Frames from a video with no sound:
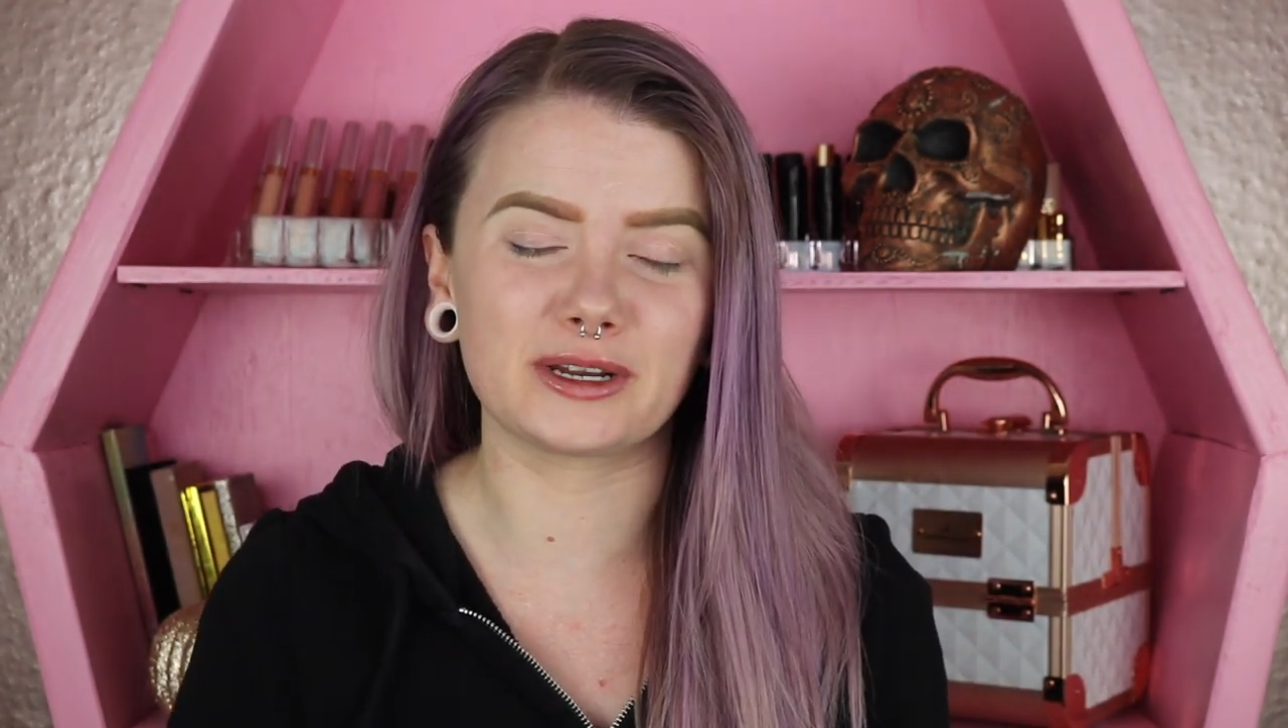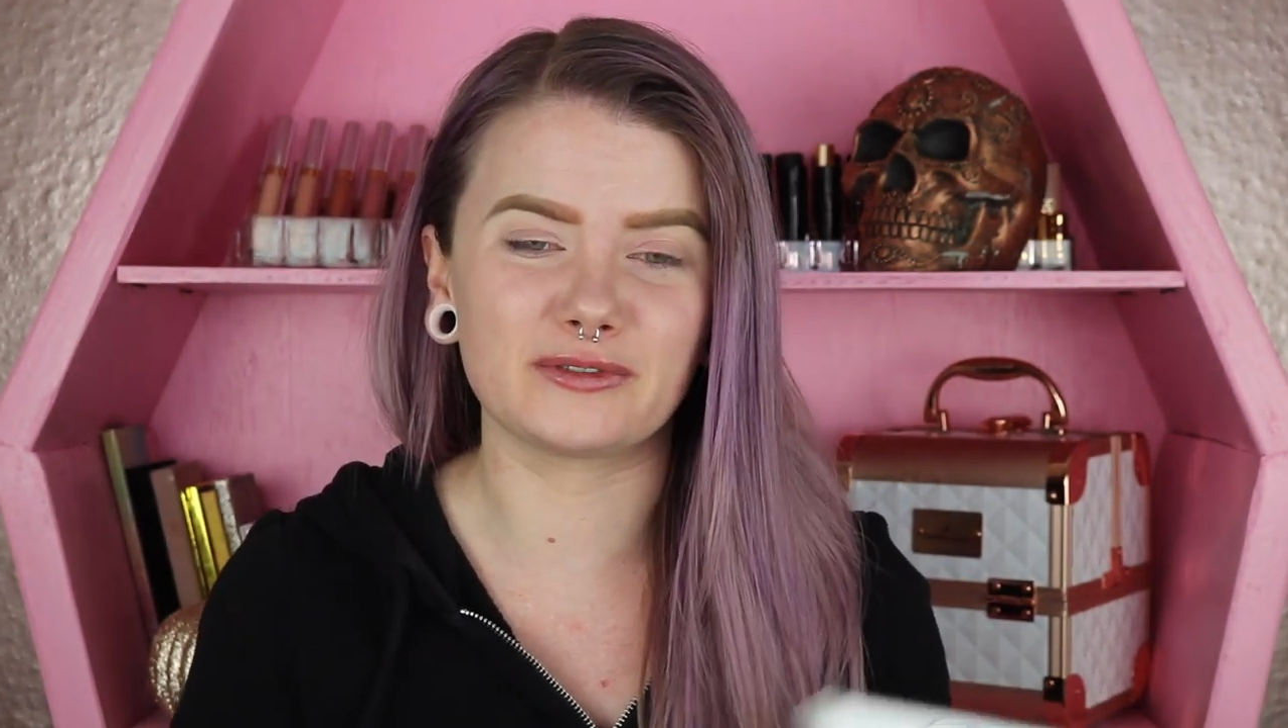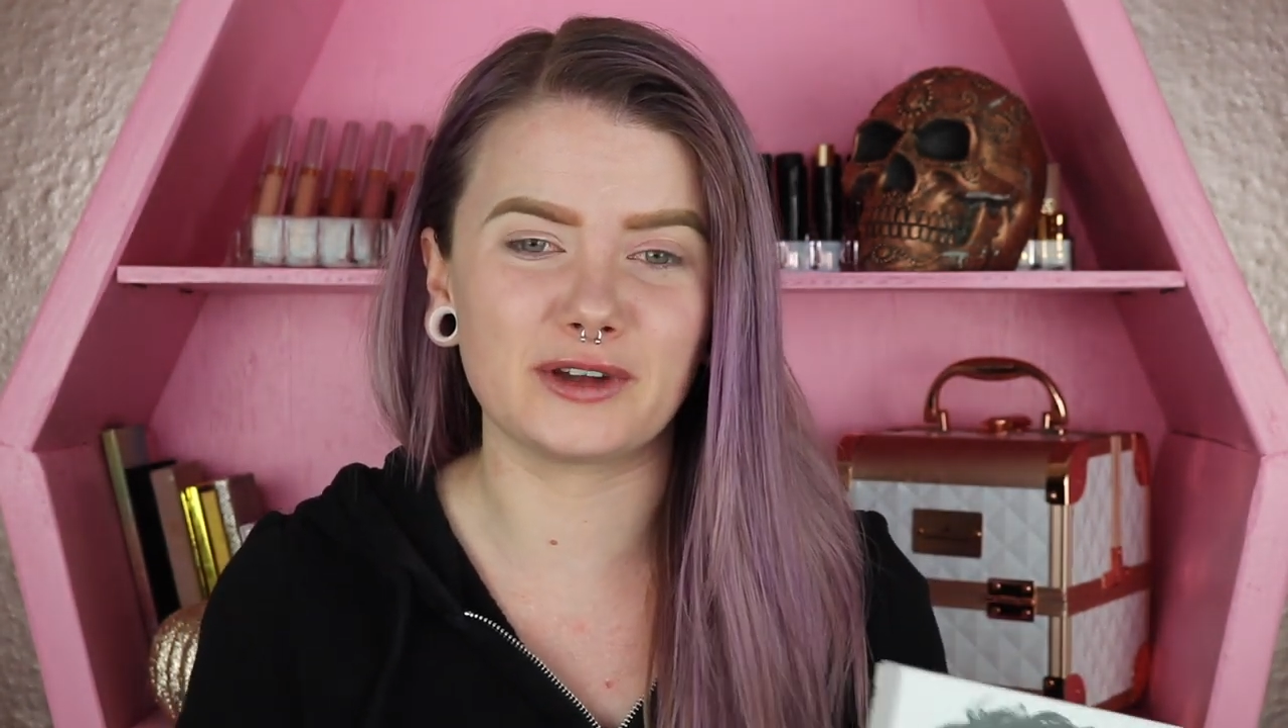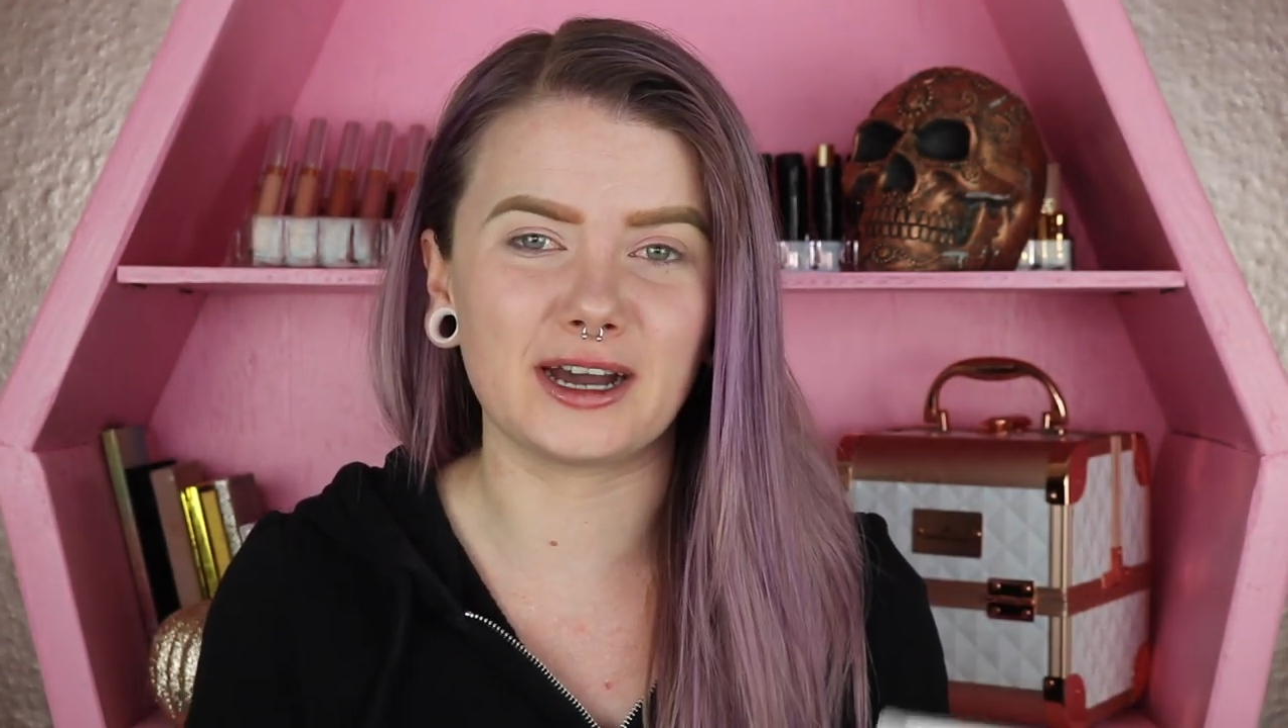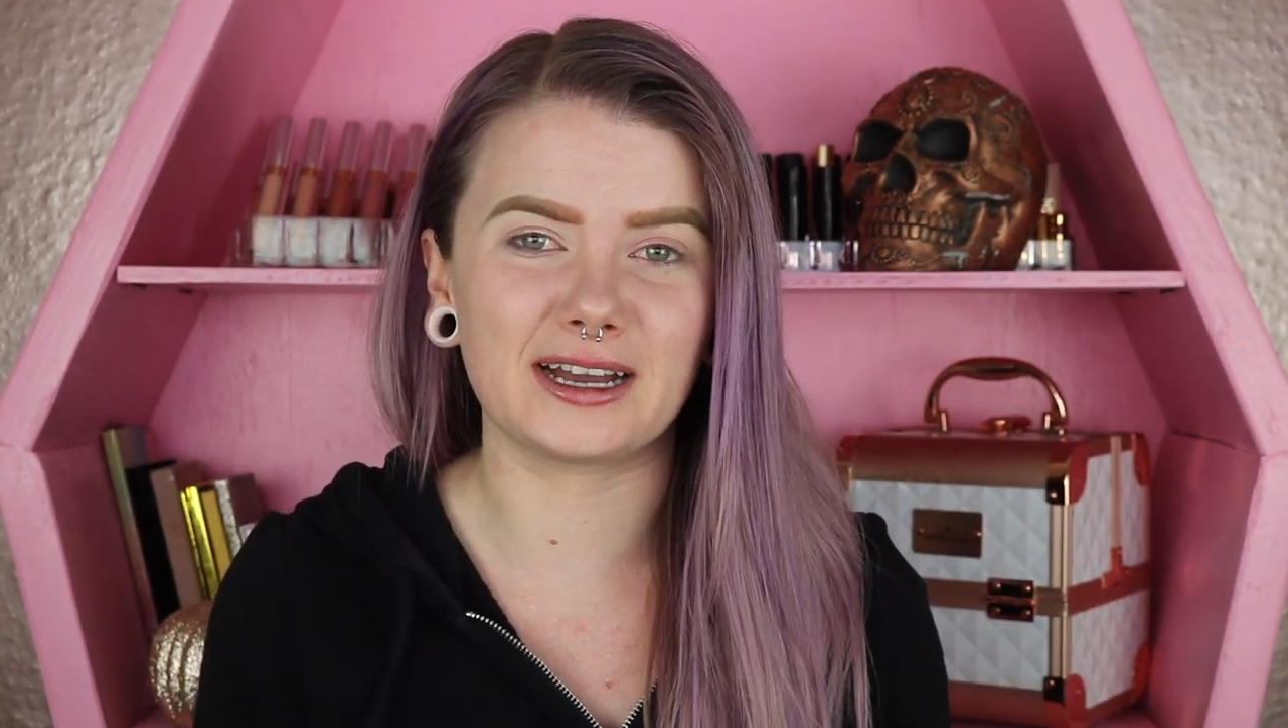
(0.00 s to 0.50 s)
but
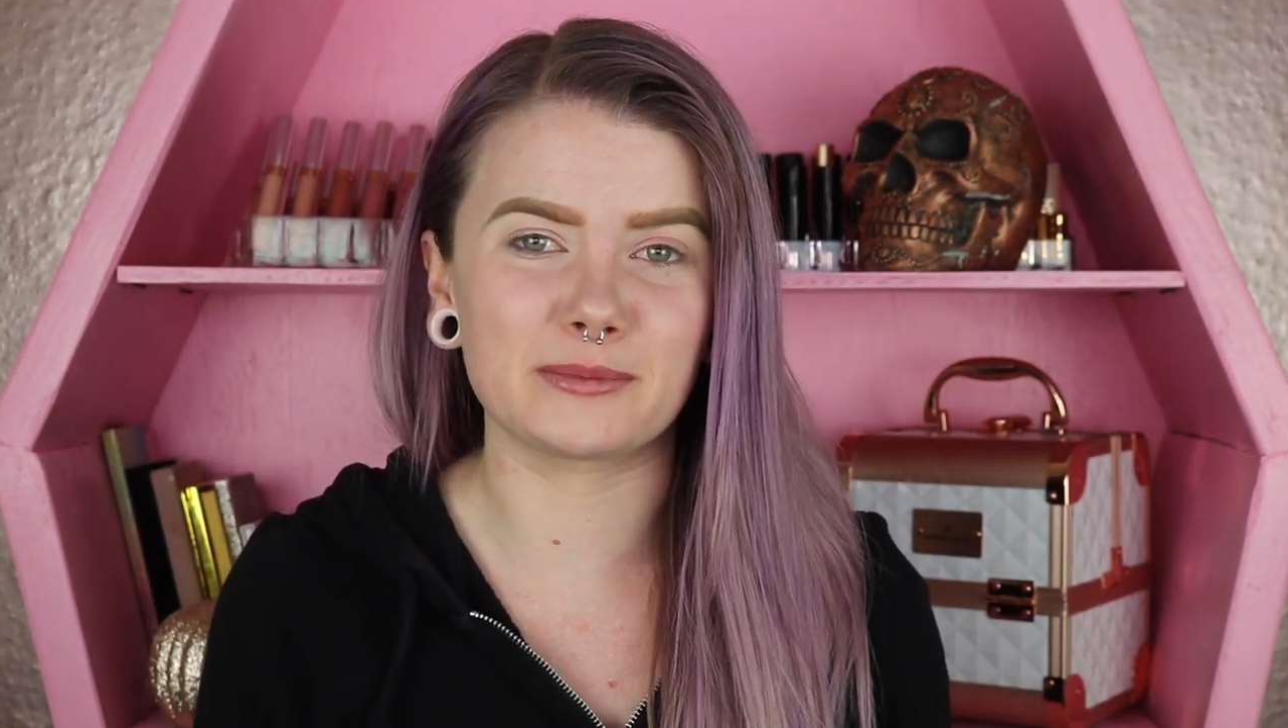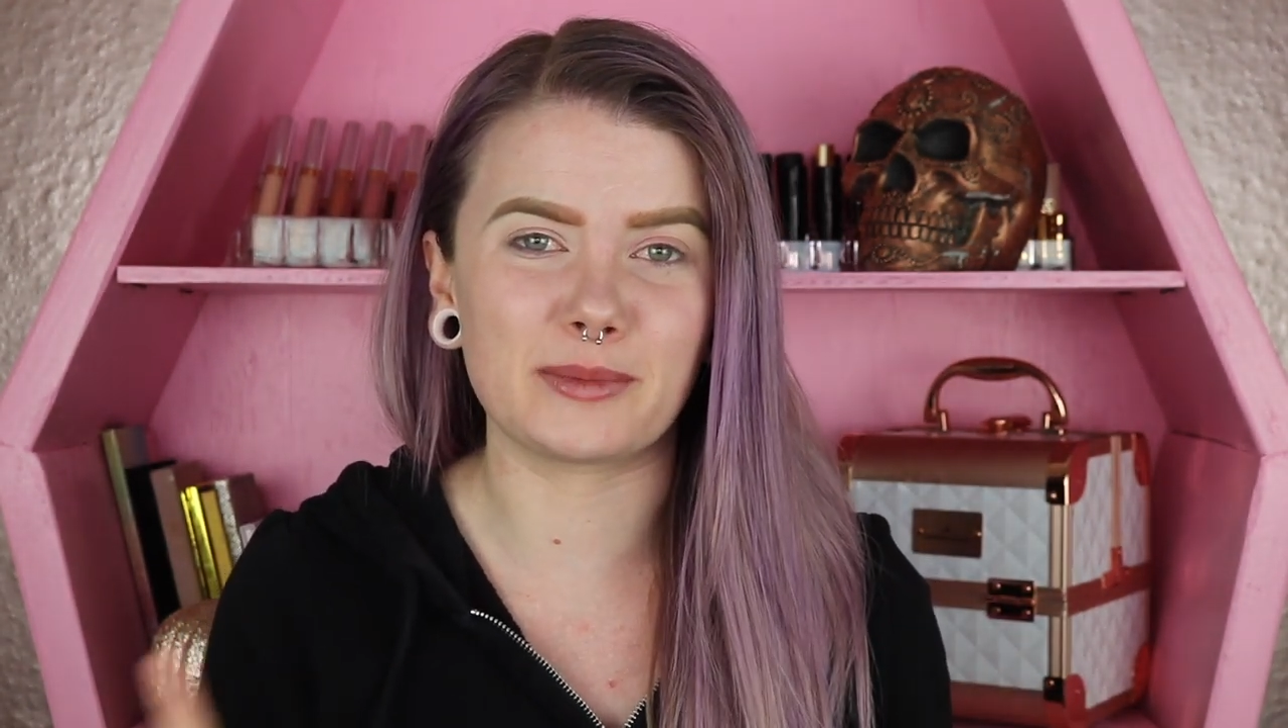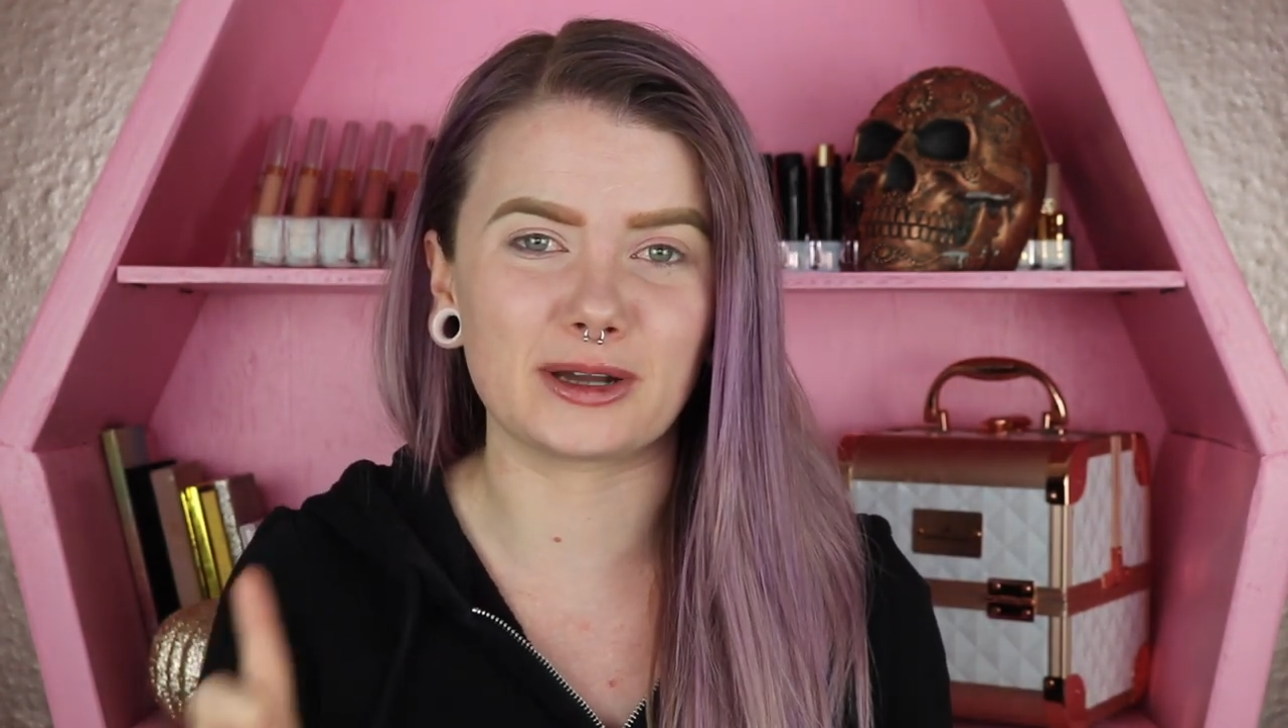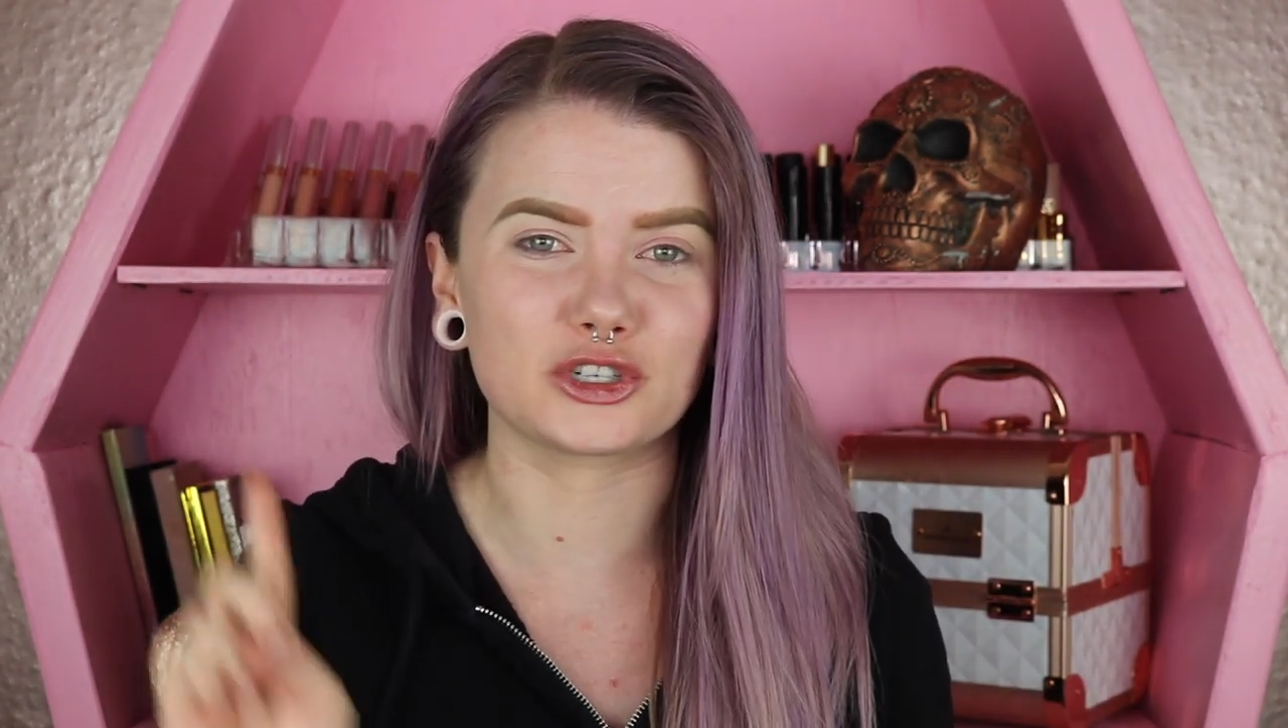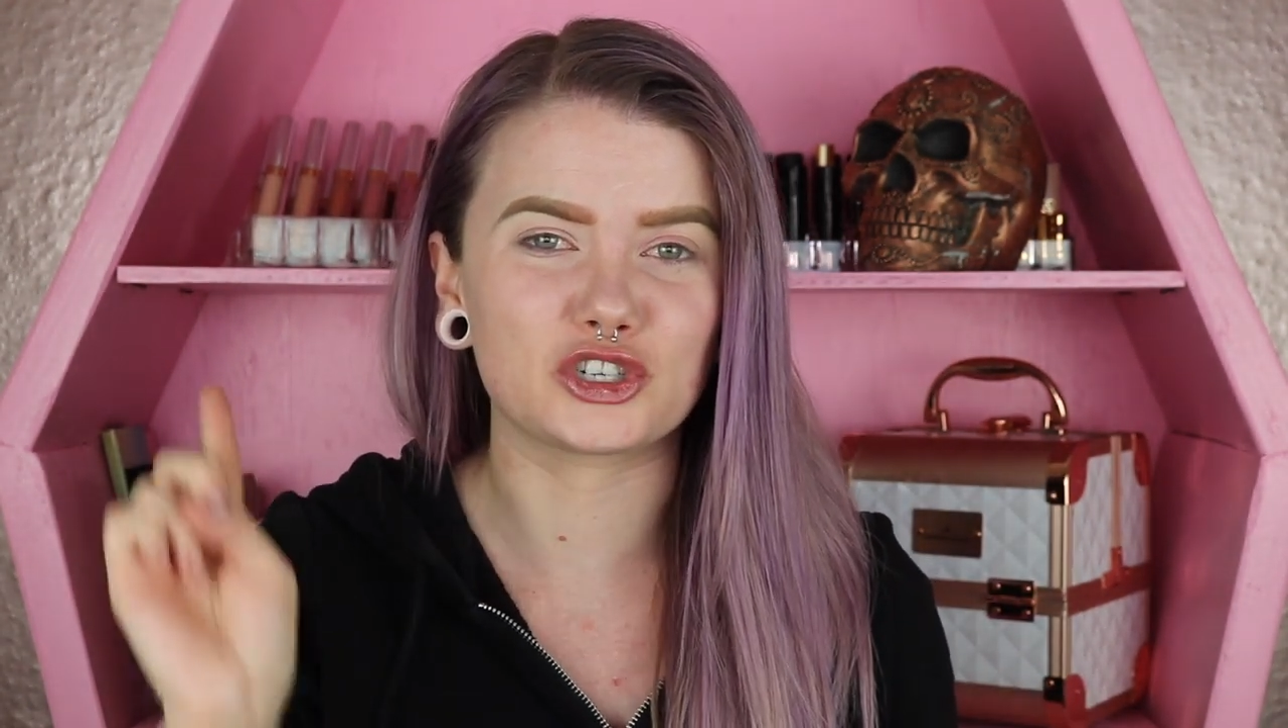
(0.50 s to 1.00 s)
if not, I'm about